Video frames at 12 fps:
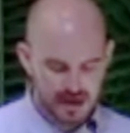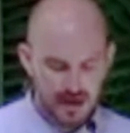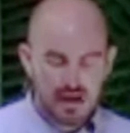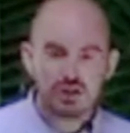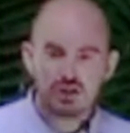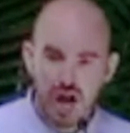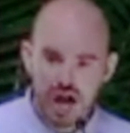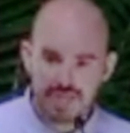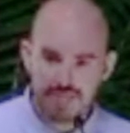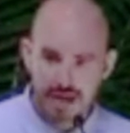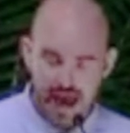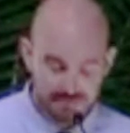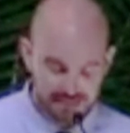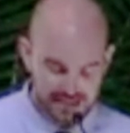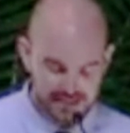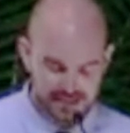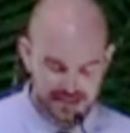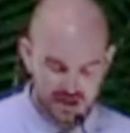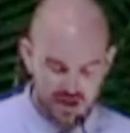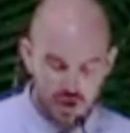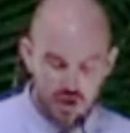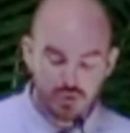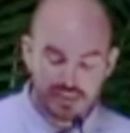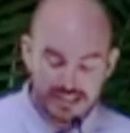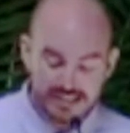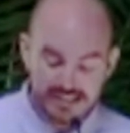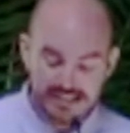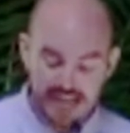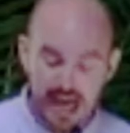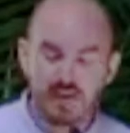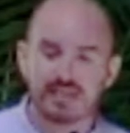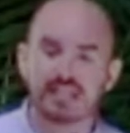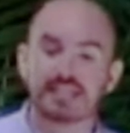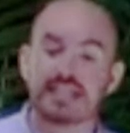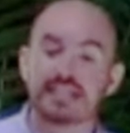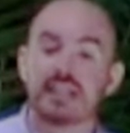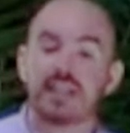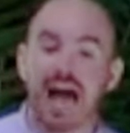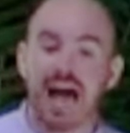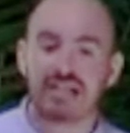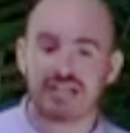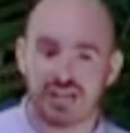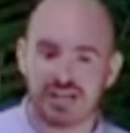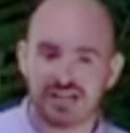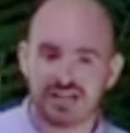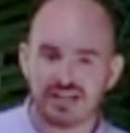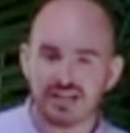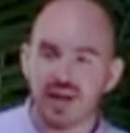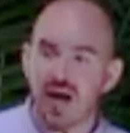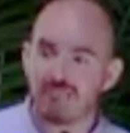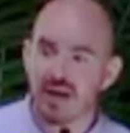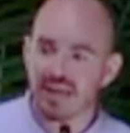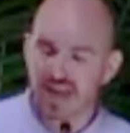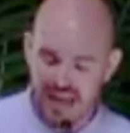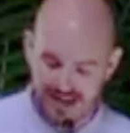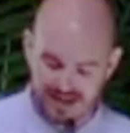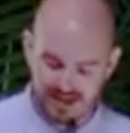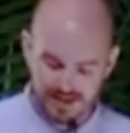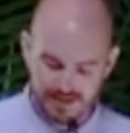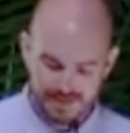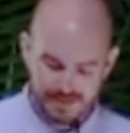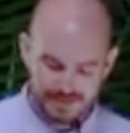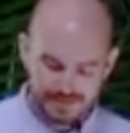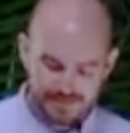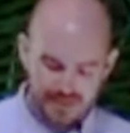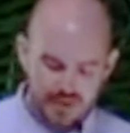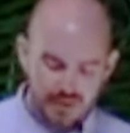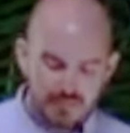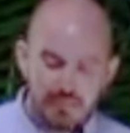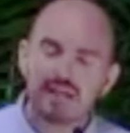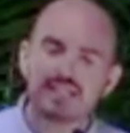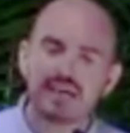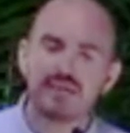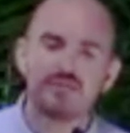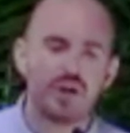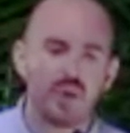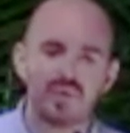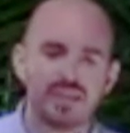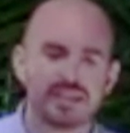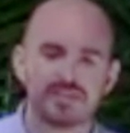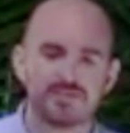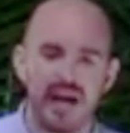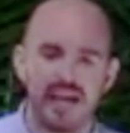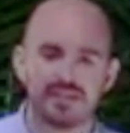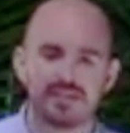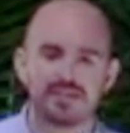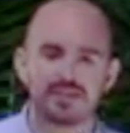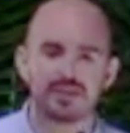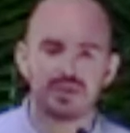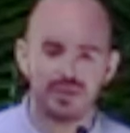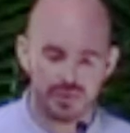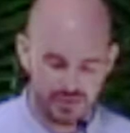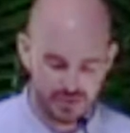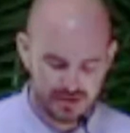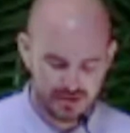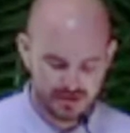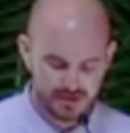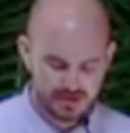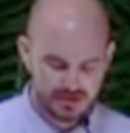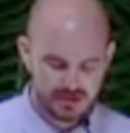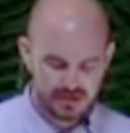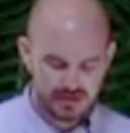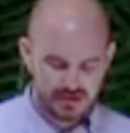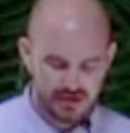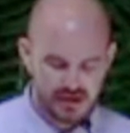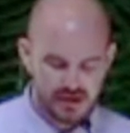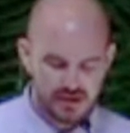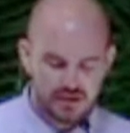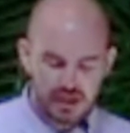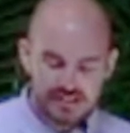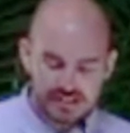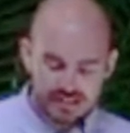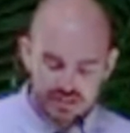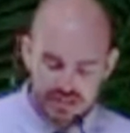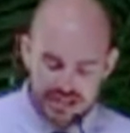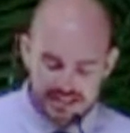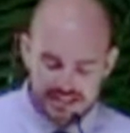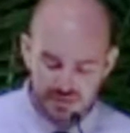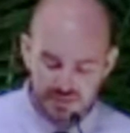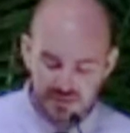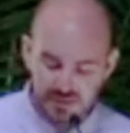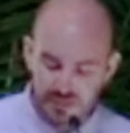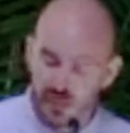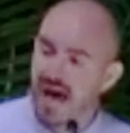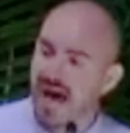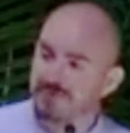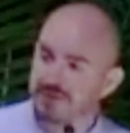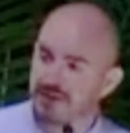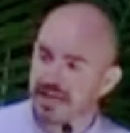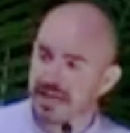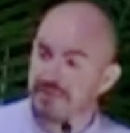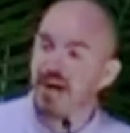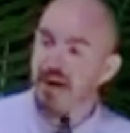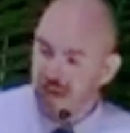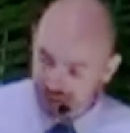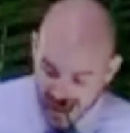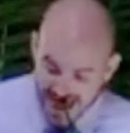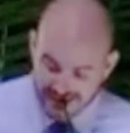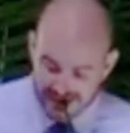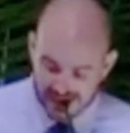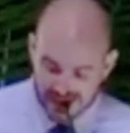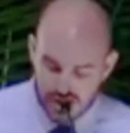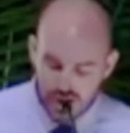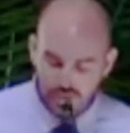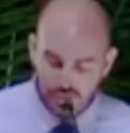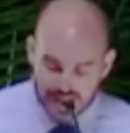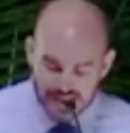John the Baptist, who Jesus tells us is Elijah, come again, must have known this violence too. Just as Jesus will do after him, Elijah went